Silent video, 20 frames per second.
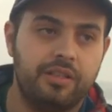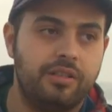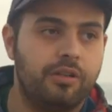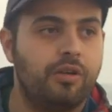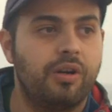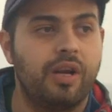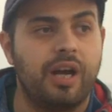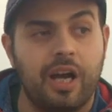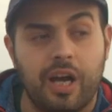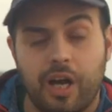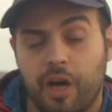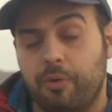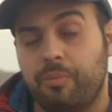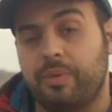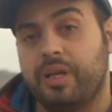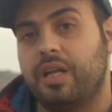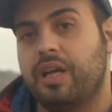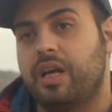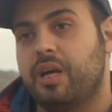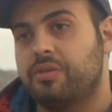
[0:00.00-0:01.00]
or how
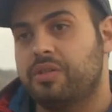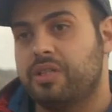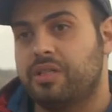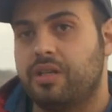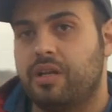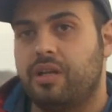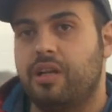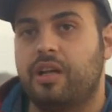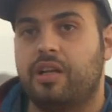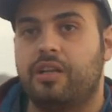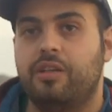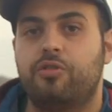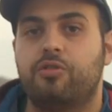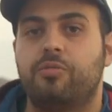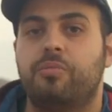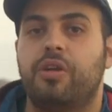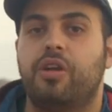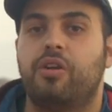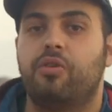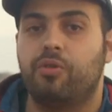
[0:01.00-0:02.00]
many houses are likely to
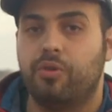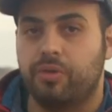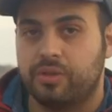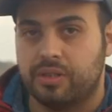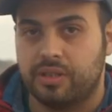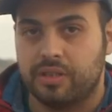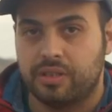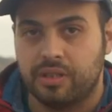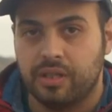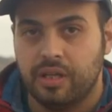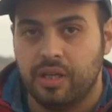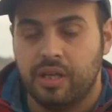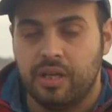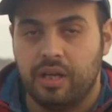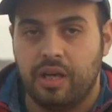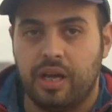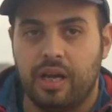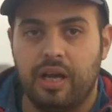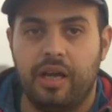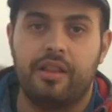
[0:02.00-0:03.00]
be eroded
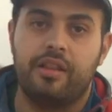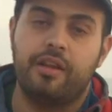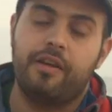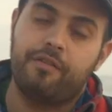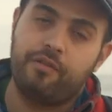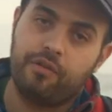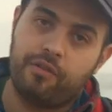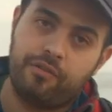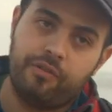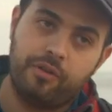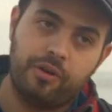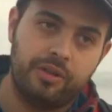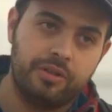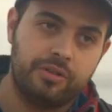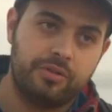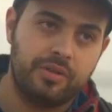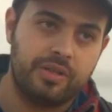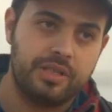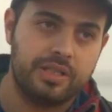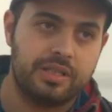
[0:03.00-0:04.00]
and therefore fall
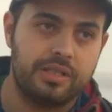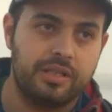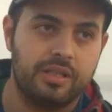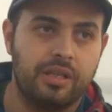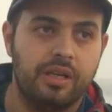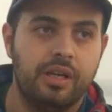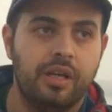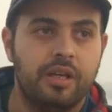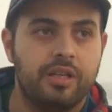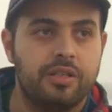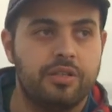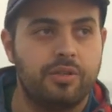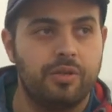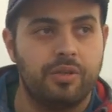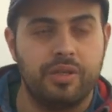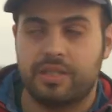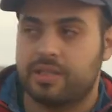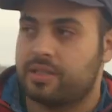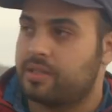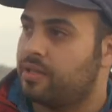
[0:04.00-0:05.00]
into the sea.
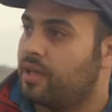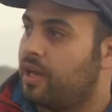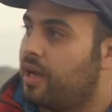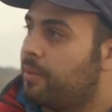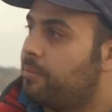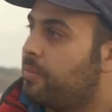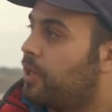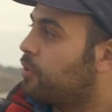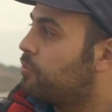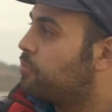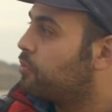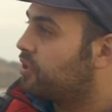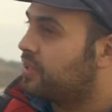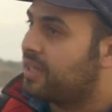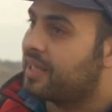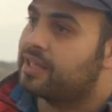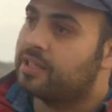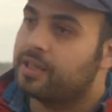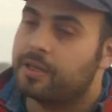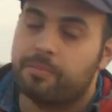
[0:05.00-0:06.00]
So it's about
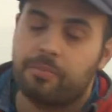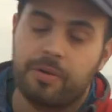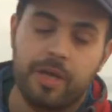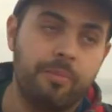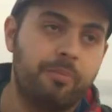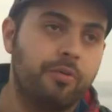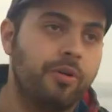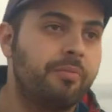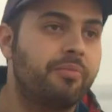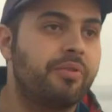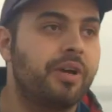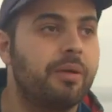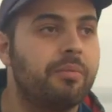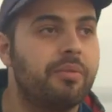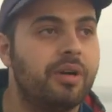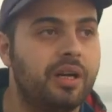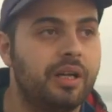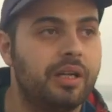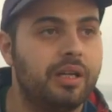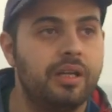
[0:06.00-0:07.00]
protecting people
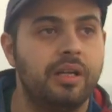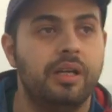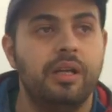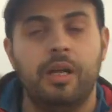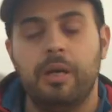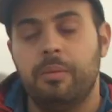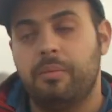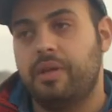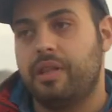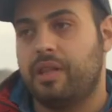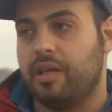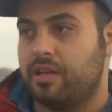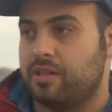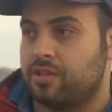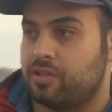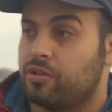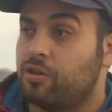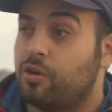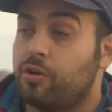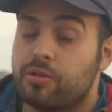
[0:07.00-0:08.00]
primarily, but then
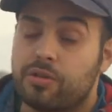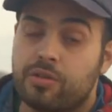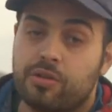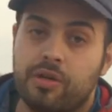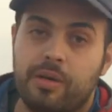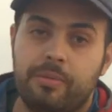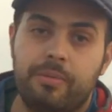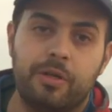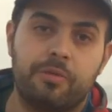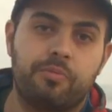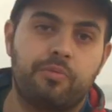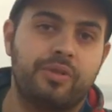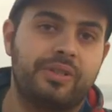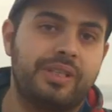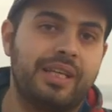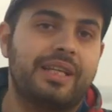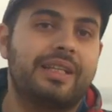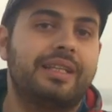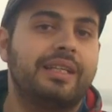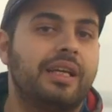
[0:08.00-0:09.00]
it's also about
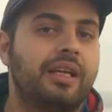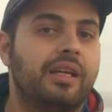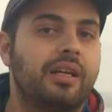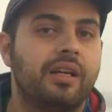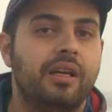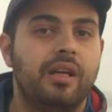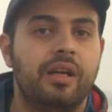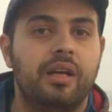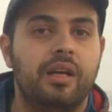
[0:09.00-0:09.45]
protecting